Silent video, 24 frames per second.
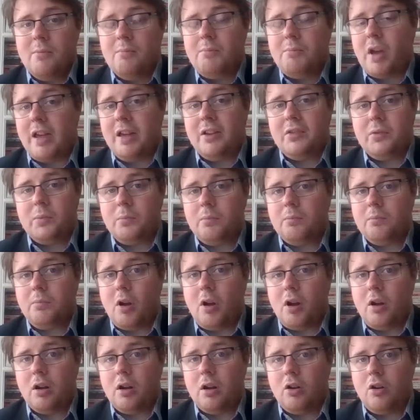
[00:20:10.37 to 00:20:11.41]
But as
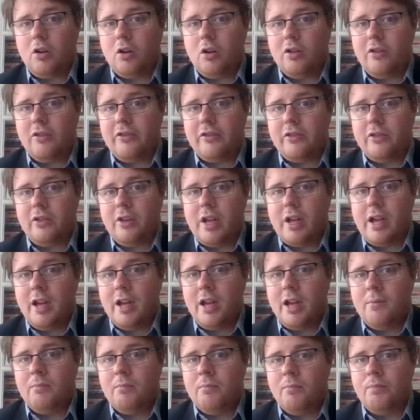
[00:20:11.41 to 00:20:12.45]
part of
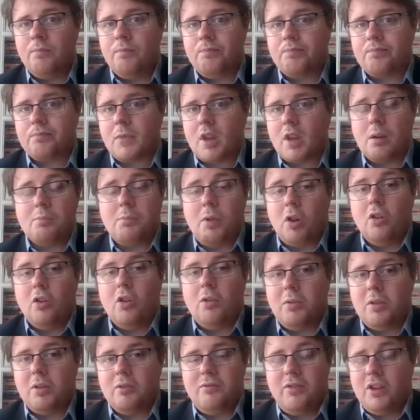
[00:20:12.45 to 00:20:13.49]
um,
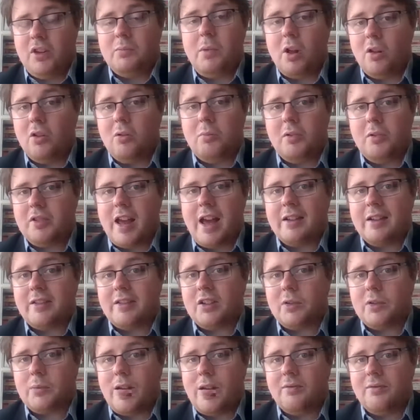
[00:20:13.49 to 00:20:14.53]
multiple there's multiple
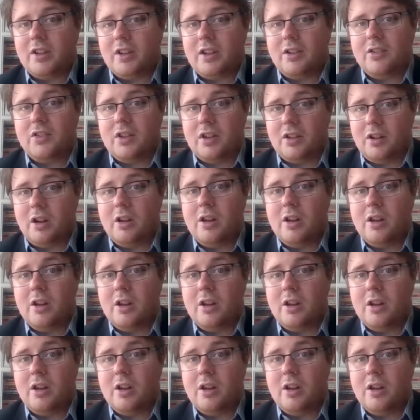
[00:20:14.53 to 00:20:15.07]
tactics we have to consider.